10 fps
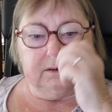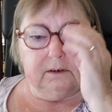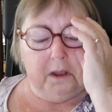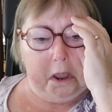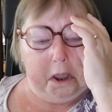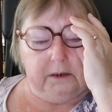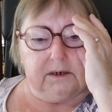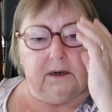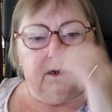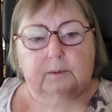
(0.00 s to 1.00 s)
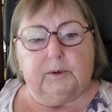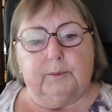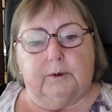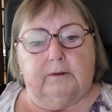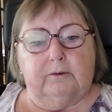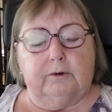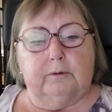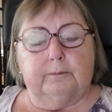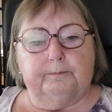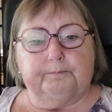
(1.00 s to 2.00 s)
to take up some olive
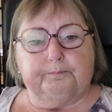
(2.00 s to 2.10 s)
oil.